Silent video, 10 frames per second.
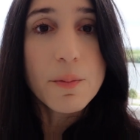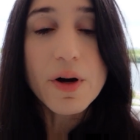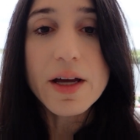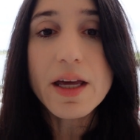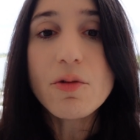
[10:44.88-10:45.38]

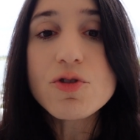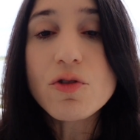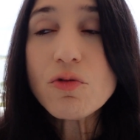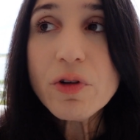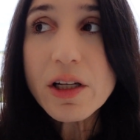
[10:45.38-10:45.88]
But it was
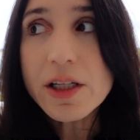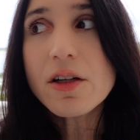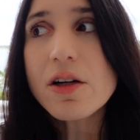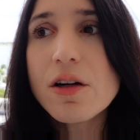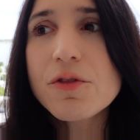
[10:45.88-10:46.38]
a really
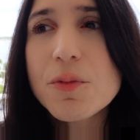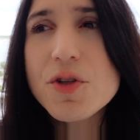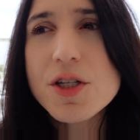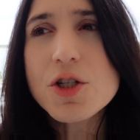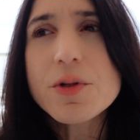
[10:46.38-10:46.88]

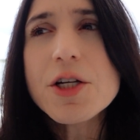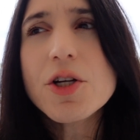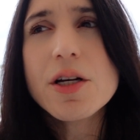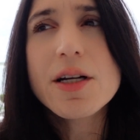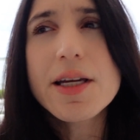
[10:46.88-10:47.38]
uncomfortable
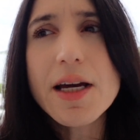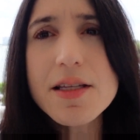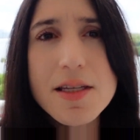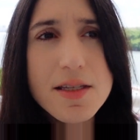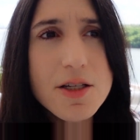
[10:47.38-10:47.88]
situation. And again,
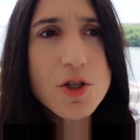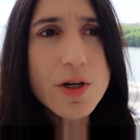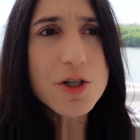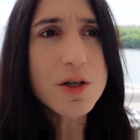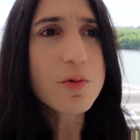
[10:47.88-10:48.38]
it's a
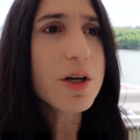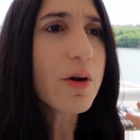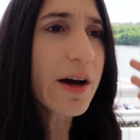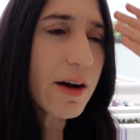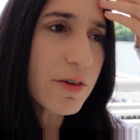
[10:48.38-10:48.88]
situation where
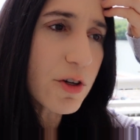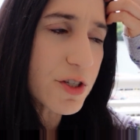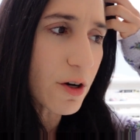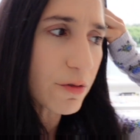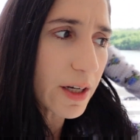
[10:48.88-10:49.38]
you have
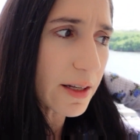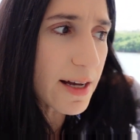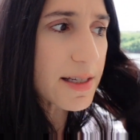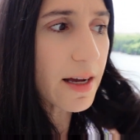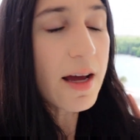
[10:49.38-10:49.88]
yourself
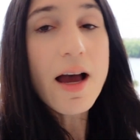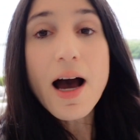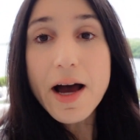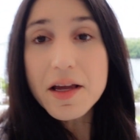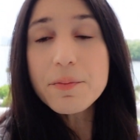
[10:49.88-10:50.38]
realizing,
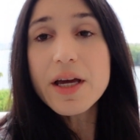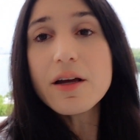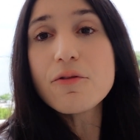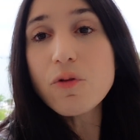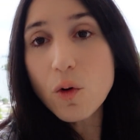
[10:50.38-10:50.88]
I am
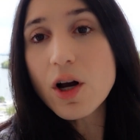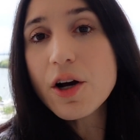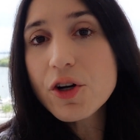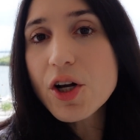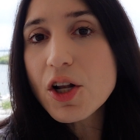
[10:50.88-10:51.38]
paying
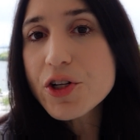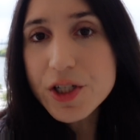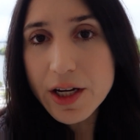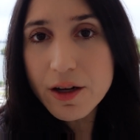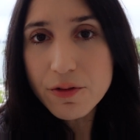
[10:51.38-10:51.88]

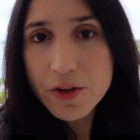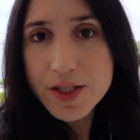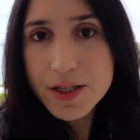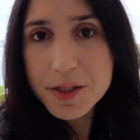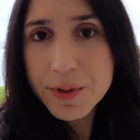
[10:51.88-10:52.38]
$400 a night for
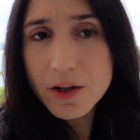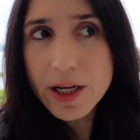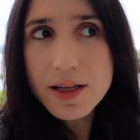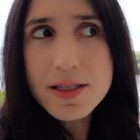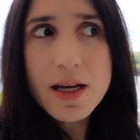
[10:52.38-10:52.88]
this
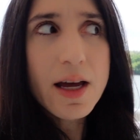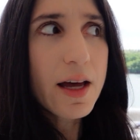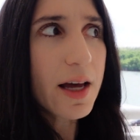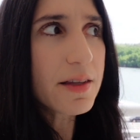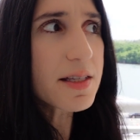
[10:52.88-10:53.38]
experience.
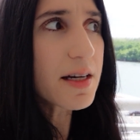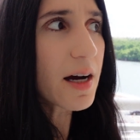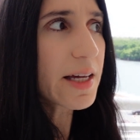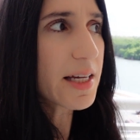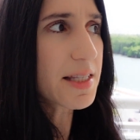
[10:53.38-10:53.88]
And this
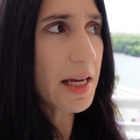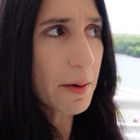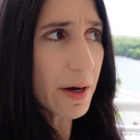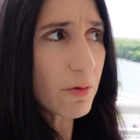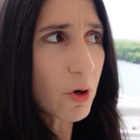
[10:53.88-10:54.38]
guy is
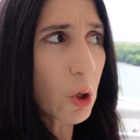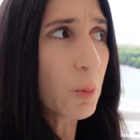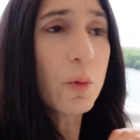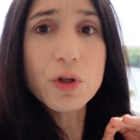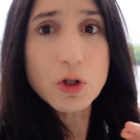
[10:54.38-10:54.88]
in my
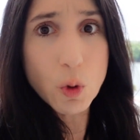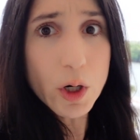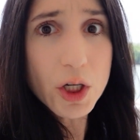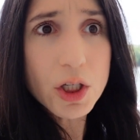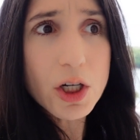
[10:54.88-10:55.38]
room with the
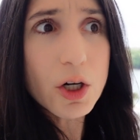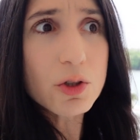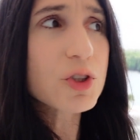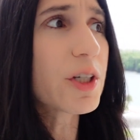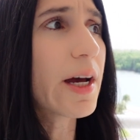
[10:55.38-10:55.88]
door
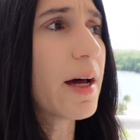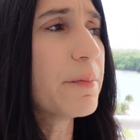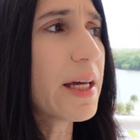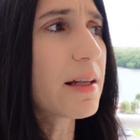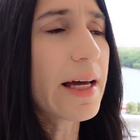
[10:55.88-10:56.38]
closed
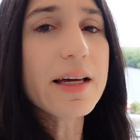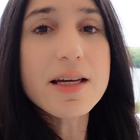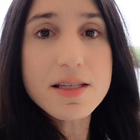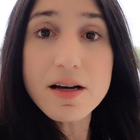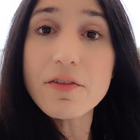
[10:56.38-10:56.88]
and being like,
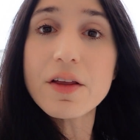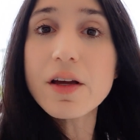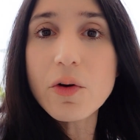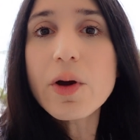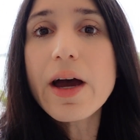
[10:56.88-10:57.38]
is
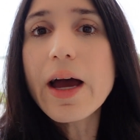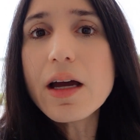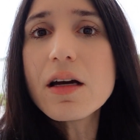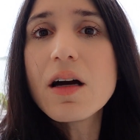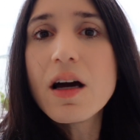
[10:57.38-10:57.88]
everything
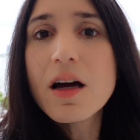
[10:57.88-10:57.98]
okay?